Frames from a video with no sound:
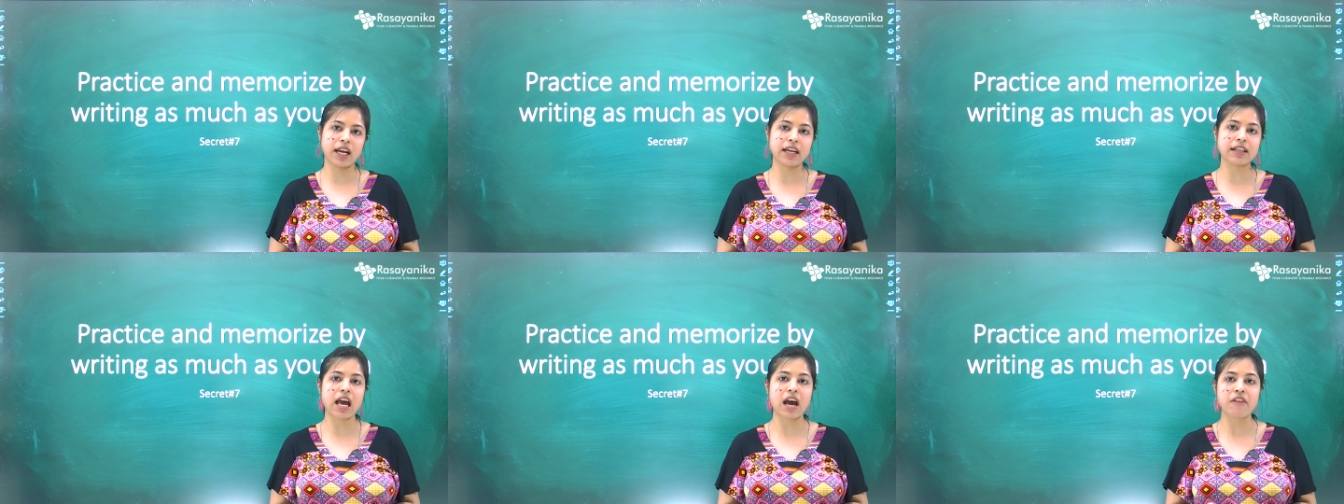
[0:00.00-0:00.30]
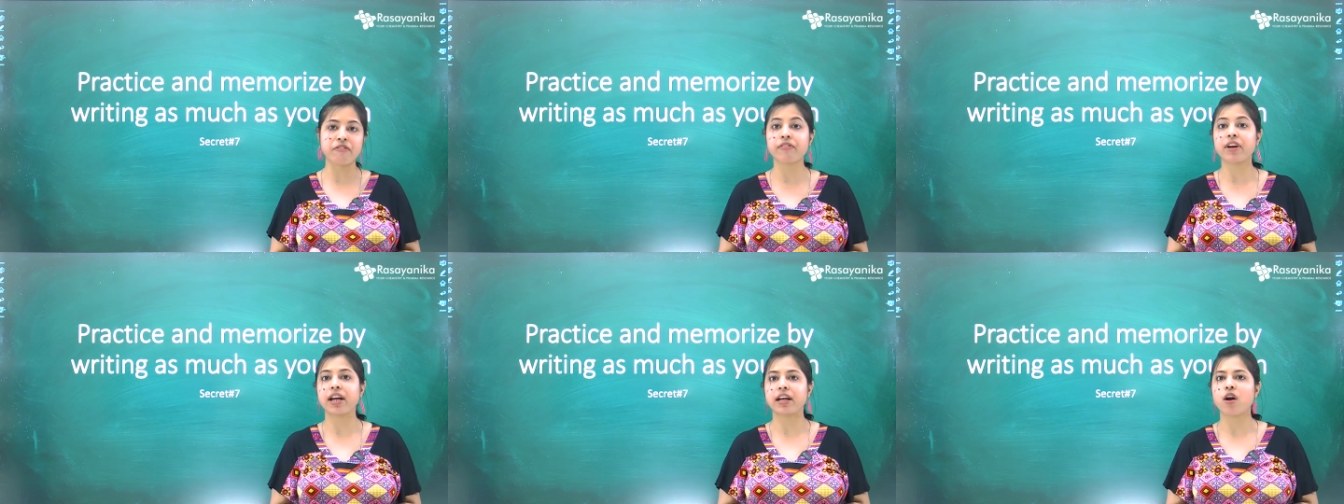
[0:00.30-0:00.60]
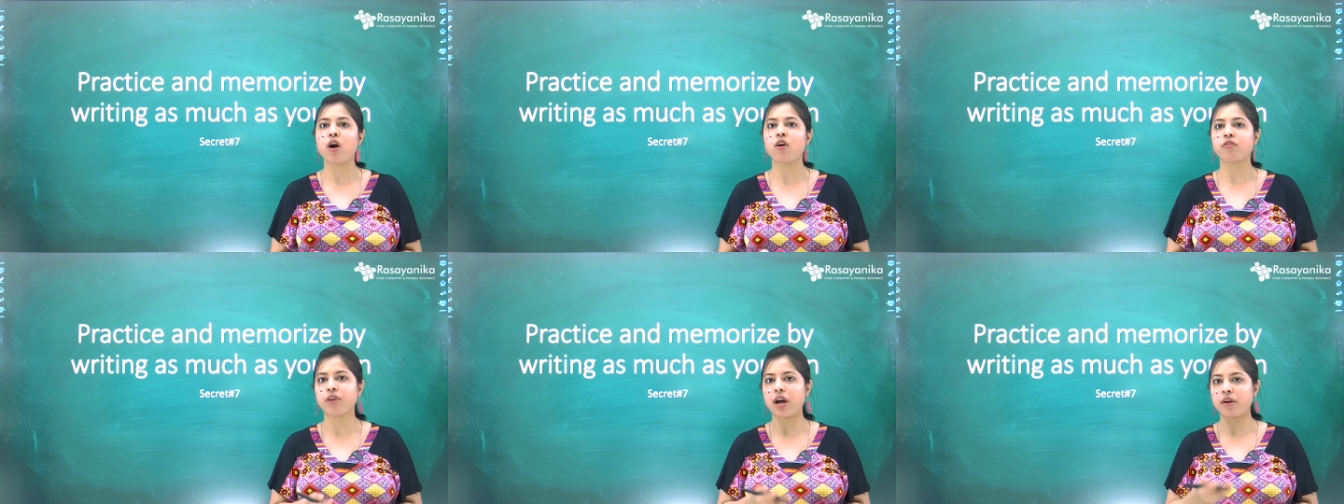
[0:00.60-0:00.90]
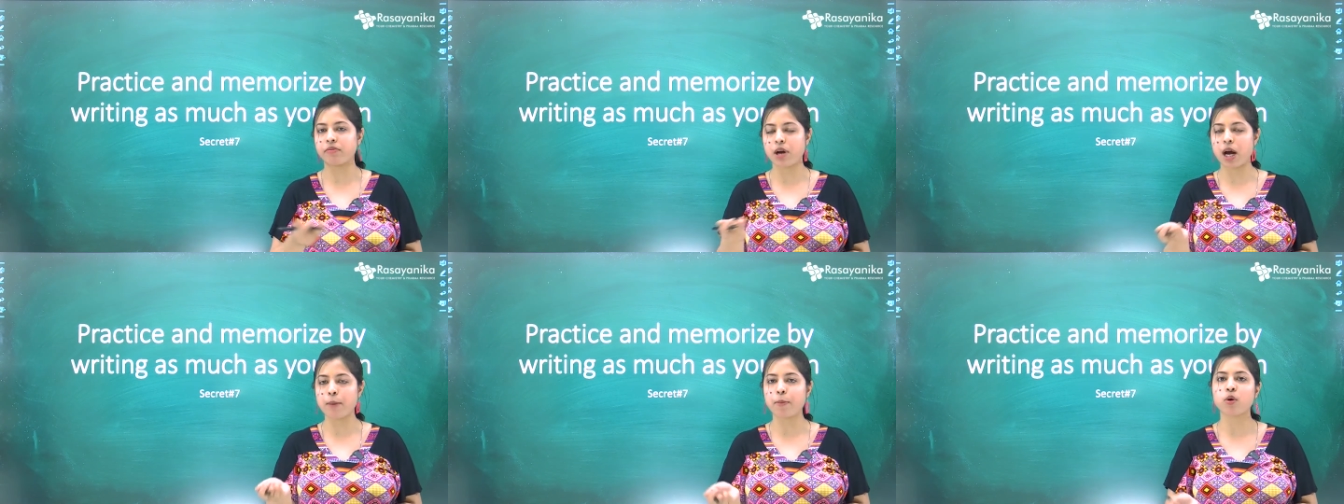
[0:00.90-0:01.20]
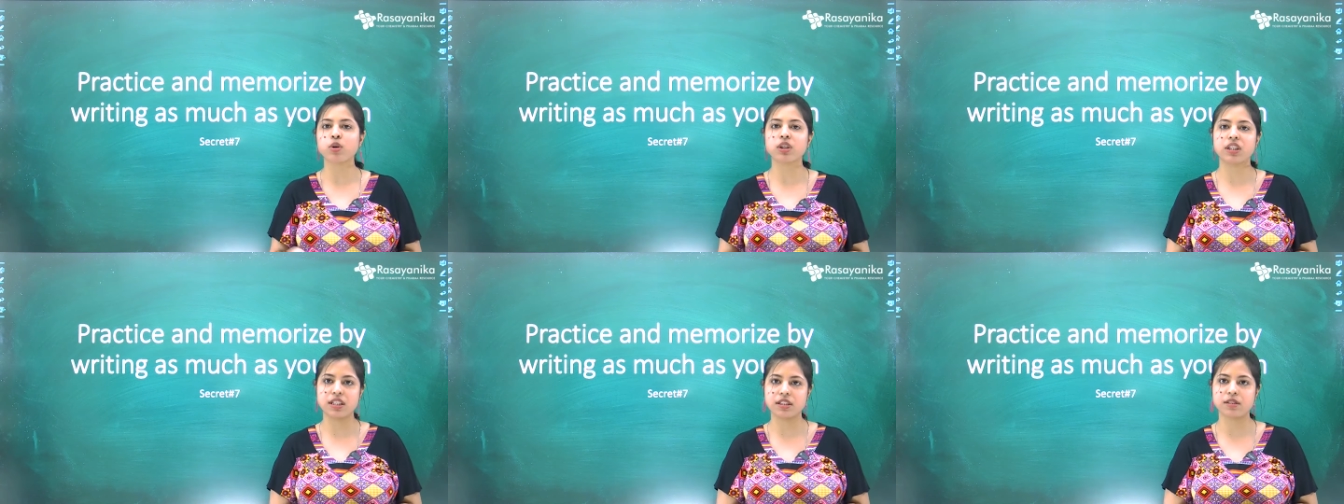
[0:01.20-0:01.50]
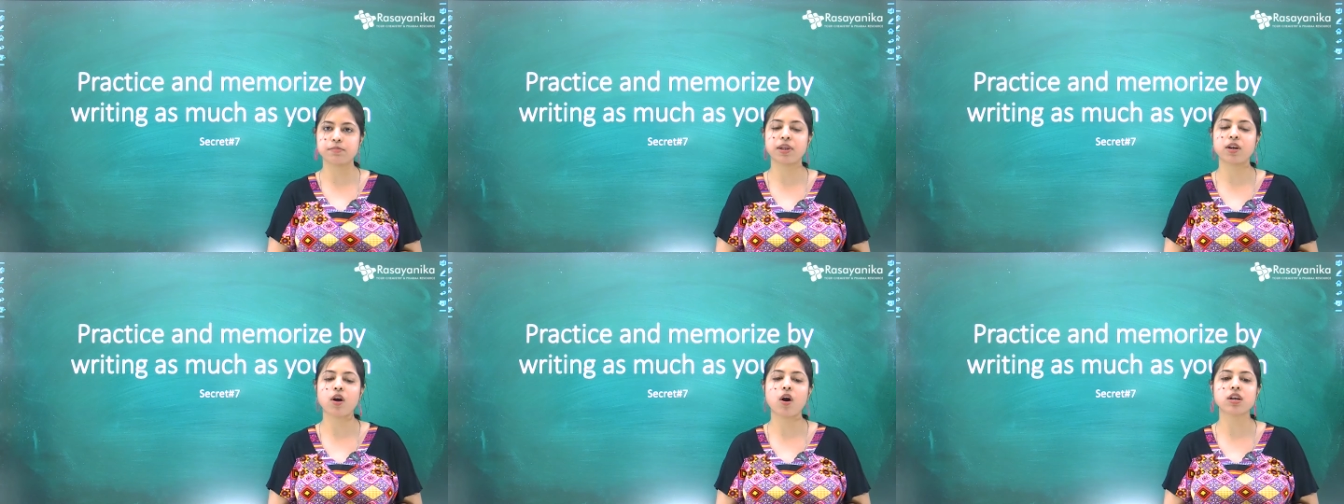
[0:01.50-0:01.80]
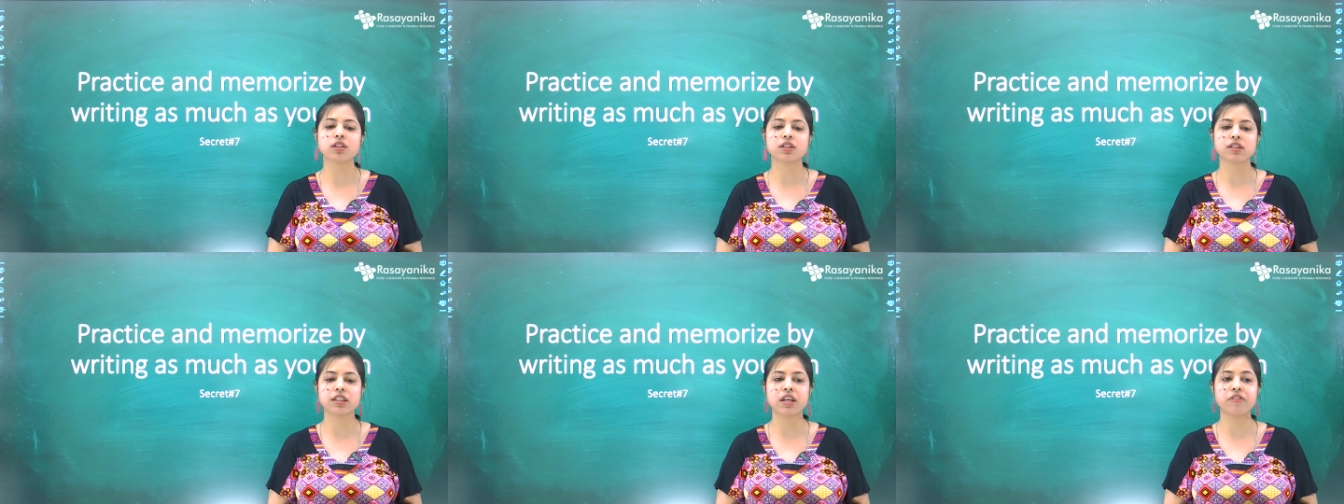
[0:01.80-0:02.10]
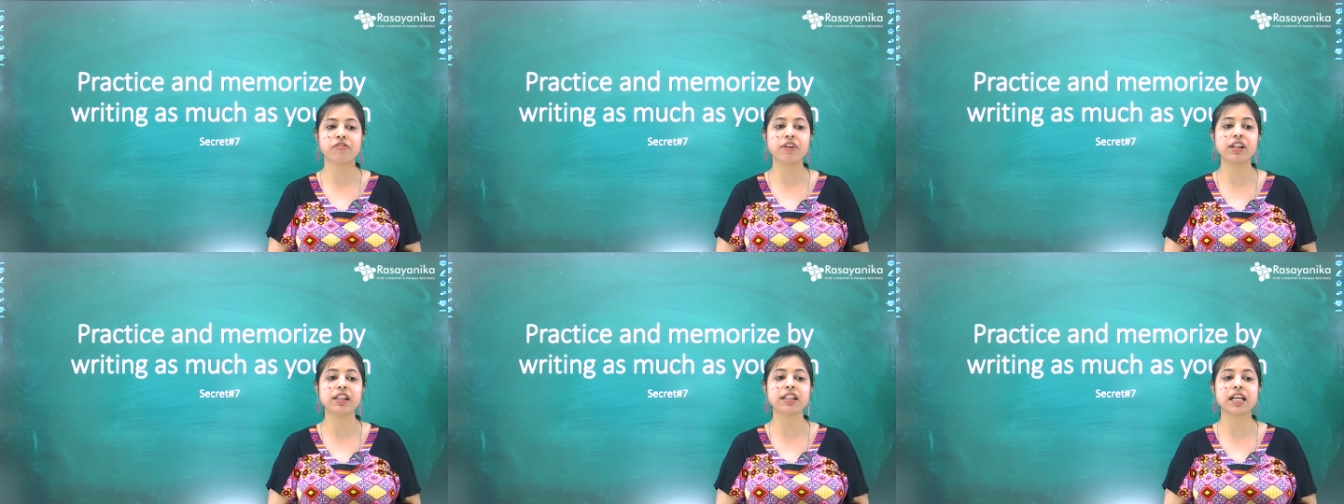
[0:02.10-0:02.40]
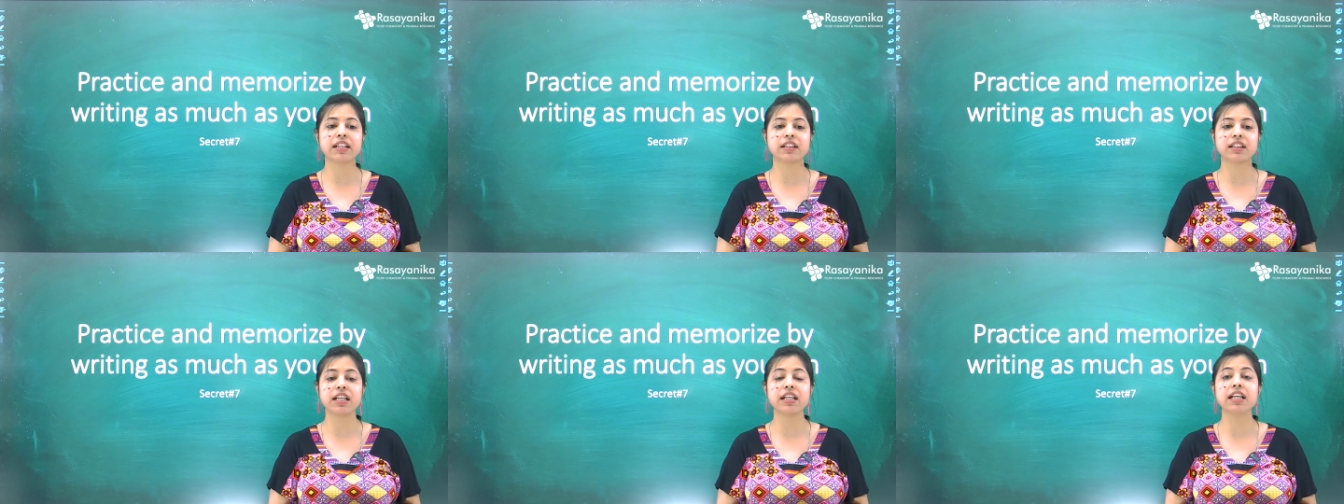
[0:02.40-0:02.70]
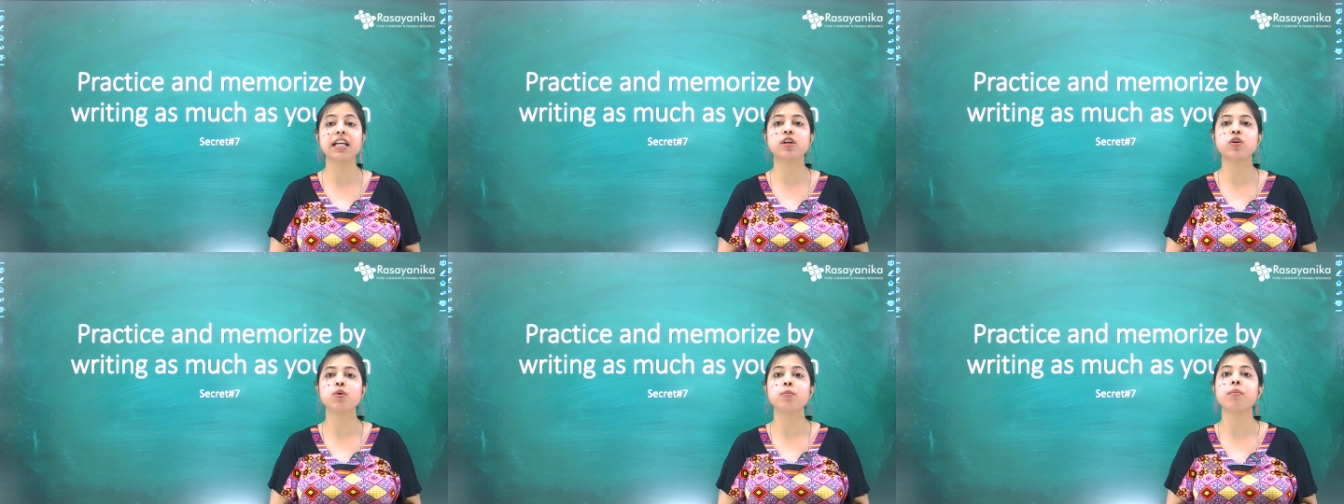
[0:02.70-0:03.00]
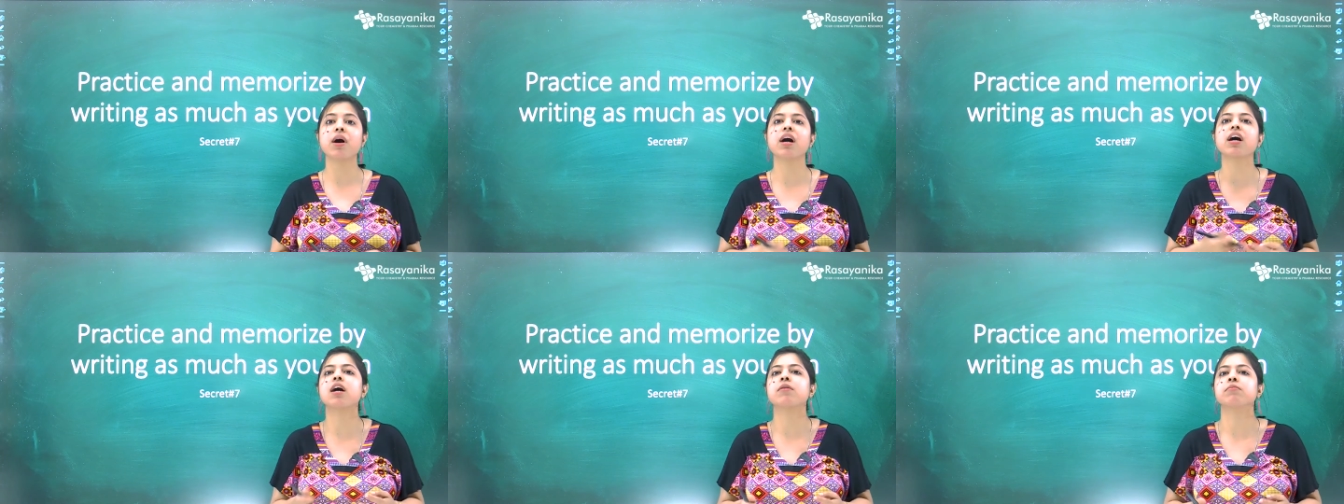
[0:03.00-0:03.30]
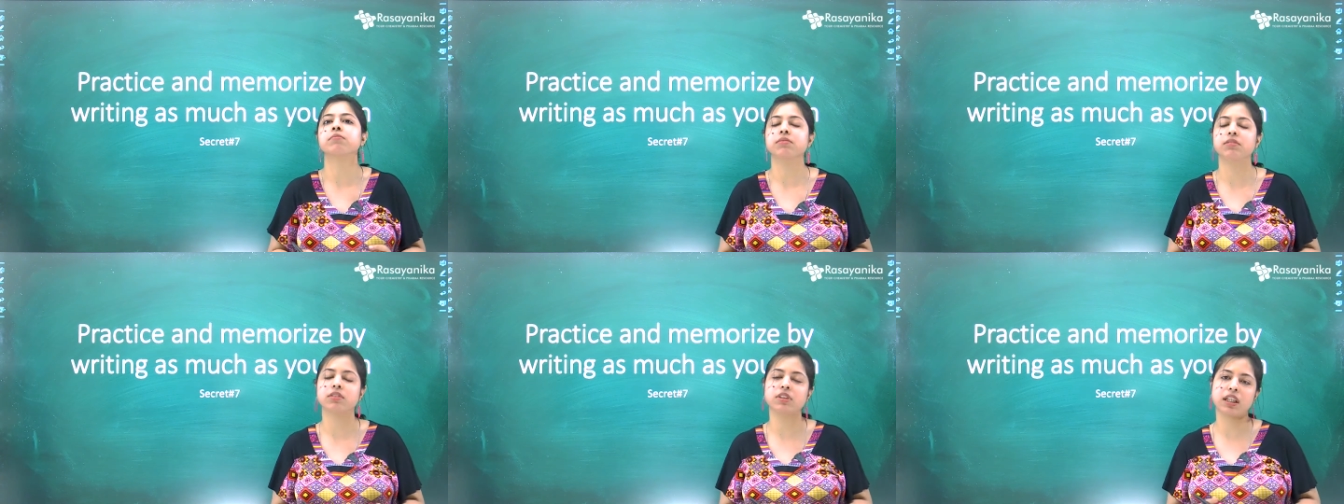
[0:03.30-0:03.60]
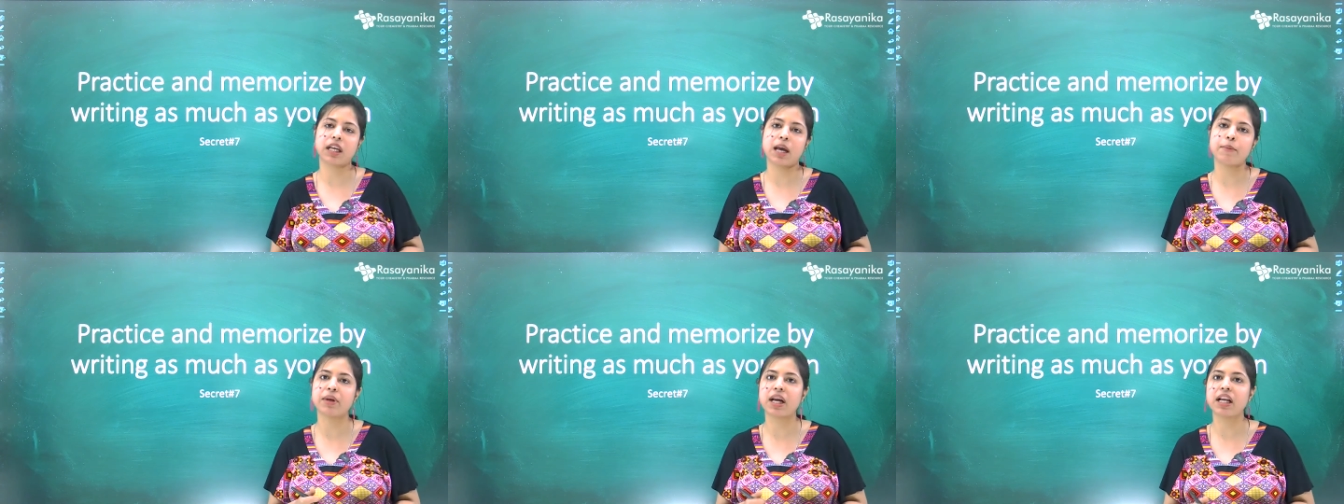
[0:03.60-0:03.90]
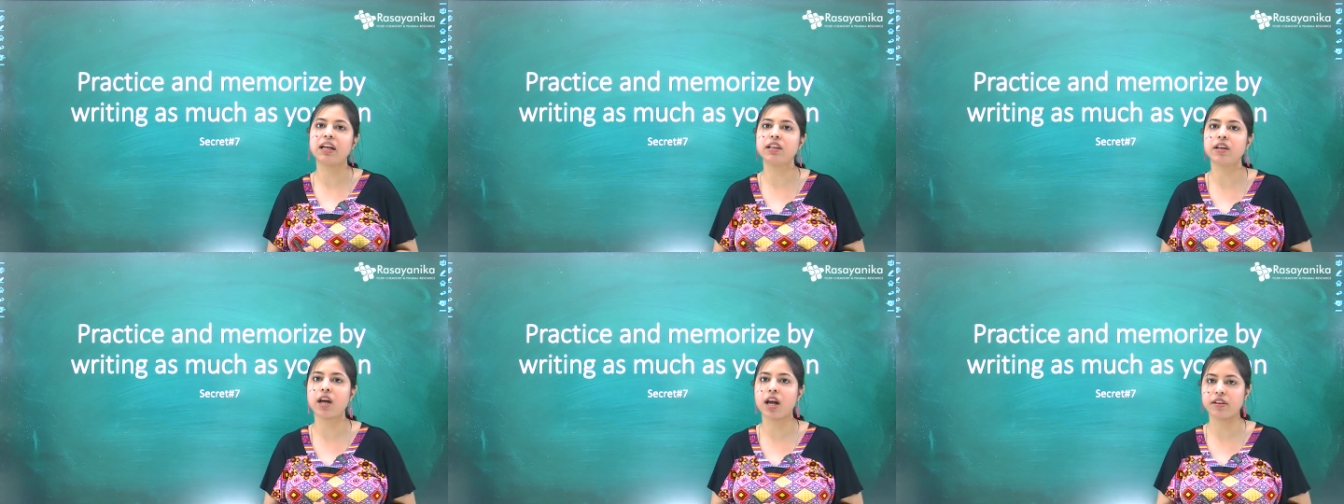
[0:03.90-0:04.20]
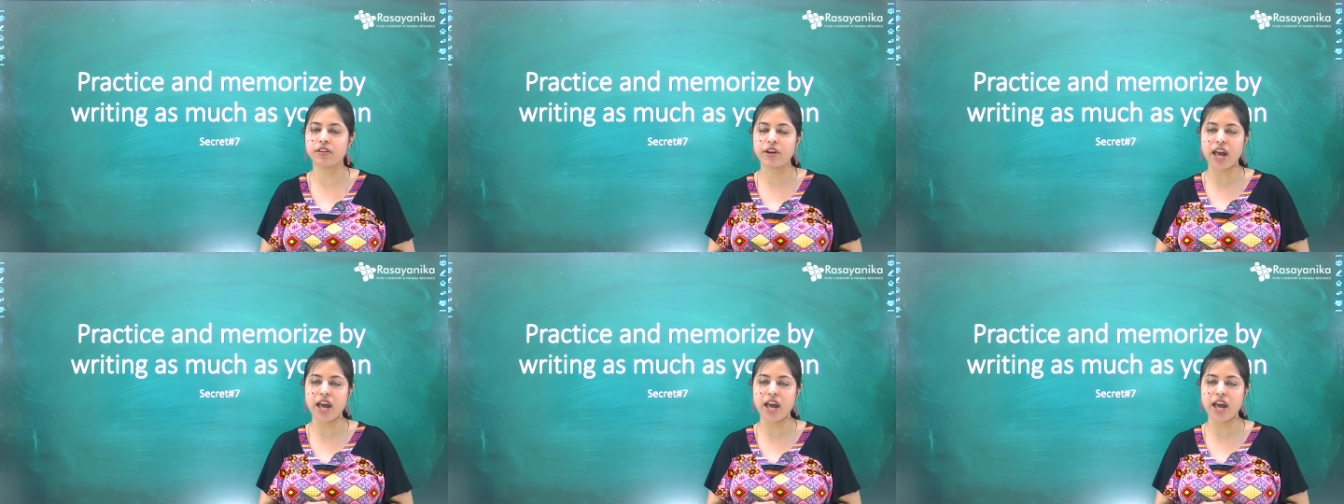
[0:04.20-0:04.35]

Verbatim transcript: get afraid of about this because they feel that they need to mug up the chemical re